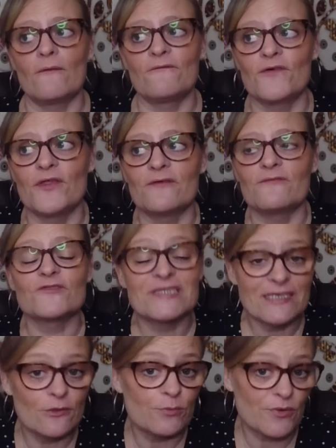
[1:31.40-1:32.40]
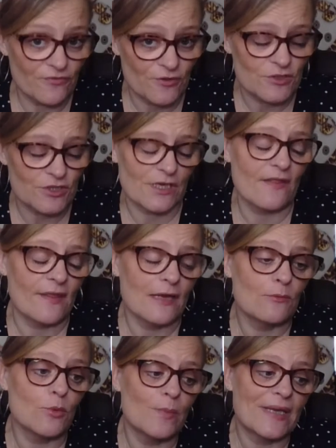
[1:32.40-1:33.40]
for the foreseeable future,
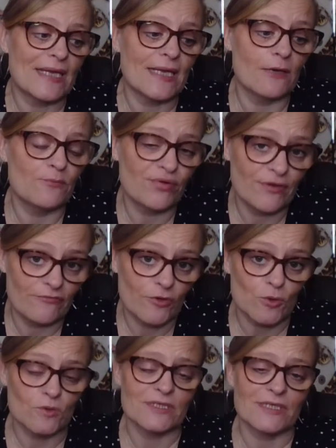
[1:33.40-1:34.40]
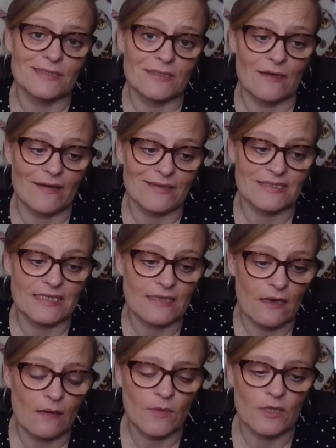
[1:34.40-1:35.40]
they will be pre-recorded, like I said,
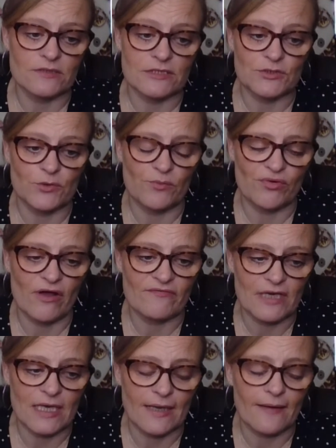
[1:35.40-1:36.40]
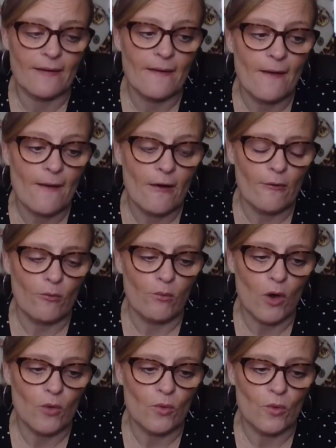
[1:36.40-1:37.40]
and uploaded to a private link.
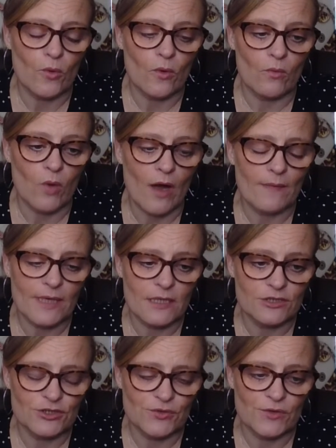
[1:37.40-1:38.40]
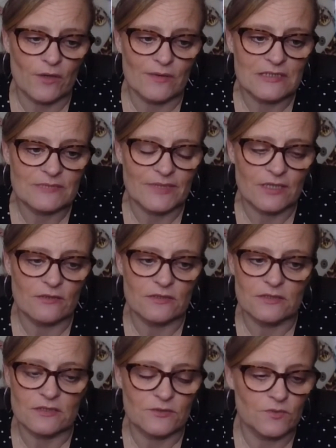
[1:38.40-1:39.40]
What will, what I'm going to do though is
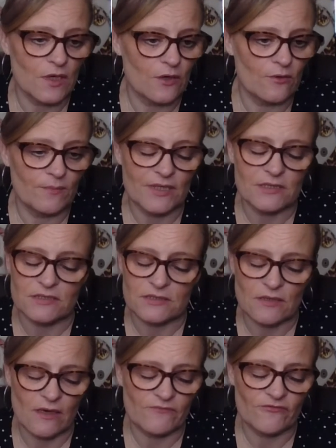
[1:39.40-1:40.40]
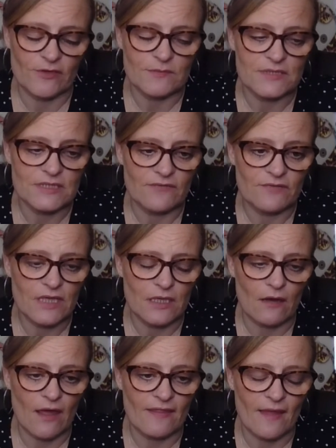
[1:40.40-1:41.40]
because as well because of time frames and
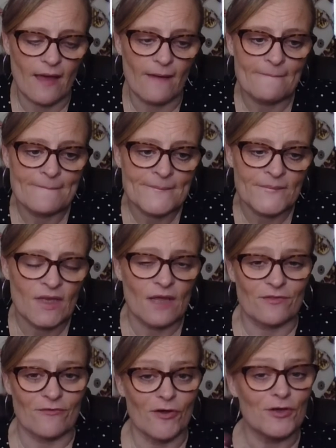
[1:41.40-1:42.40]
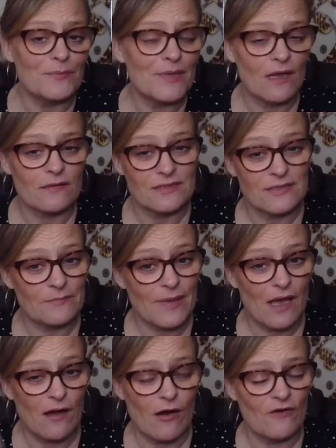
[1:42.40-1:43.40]
everything like that, they'll only be lasting
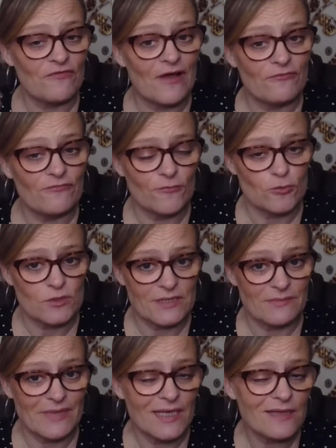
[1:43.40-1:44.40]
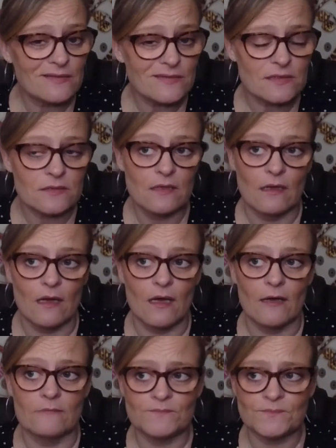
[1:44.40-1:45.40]
about half hour, forty minutes.
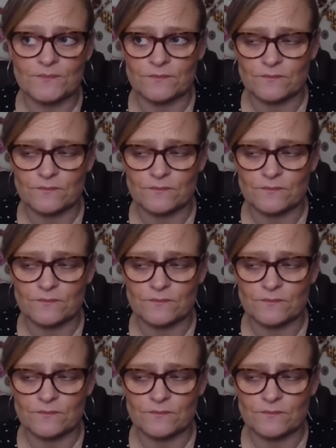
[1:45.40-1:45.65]
Um,